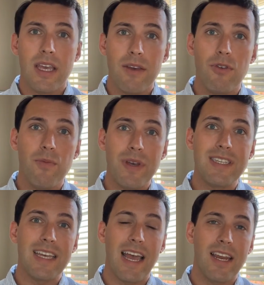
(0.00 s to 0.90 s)
If you
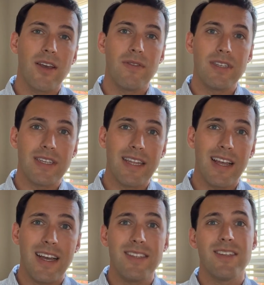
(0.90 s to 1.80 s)
miss any of these
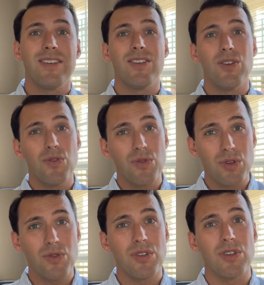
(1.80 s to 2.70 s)
deadlines, you
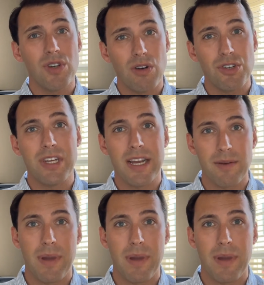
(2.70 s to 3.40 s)
lose negotiating